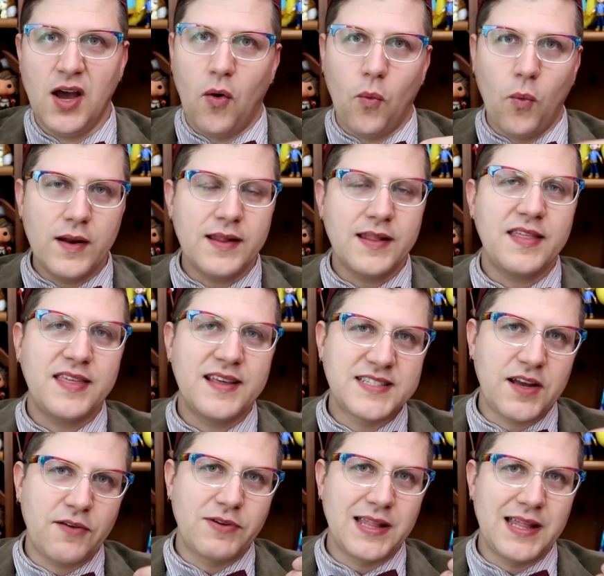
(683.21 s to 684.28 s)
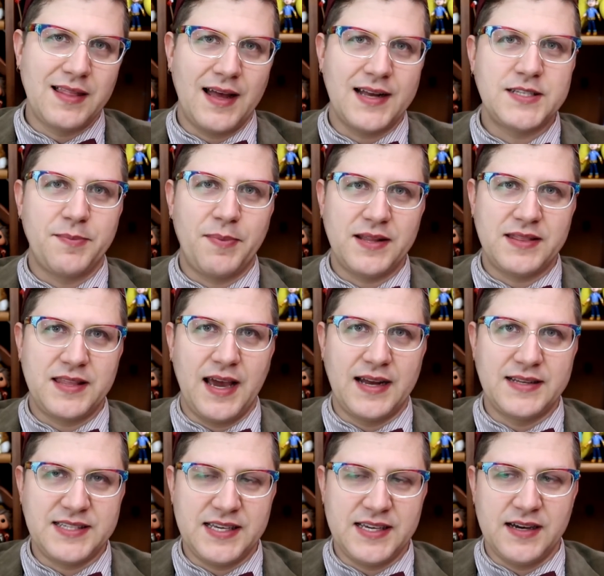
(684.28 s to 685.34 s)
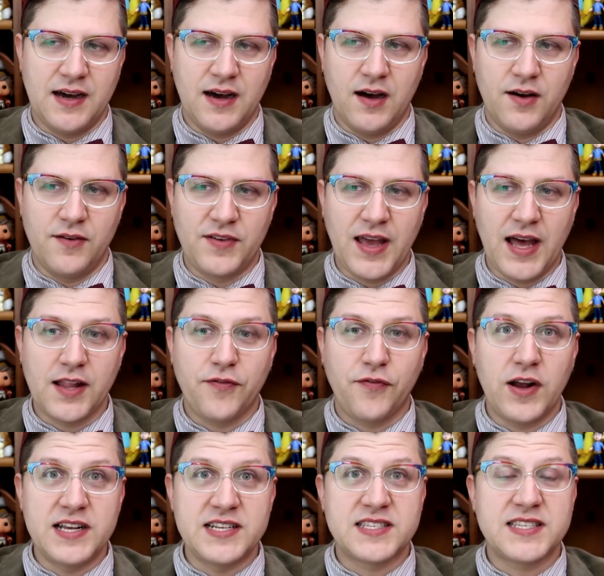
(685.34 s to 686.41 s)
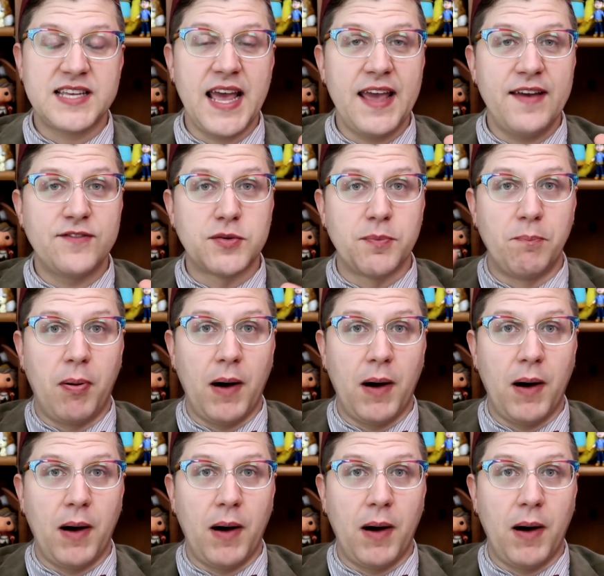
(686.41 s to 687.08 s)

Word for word: One of the things I really liked about the idea of Gallifrey is saved,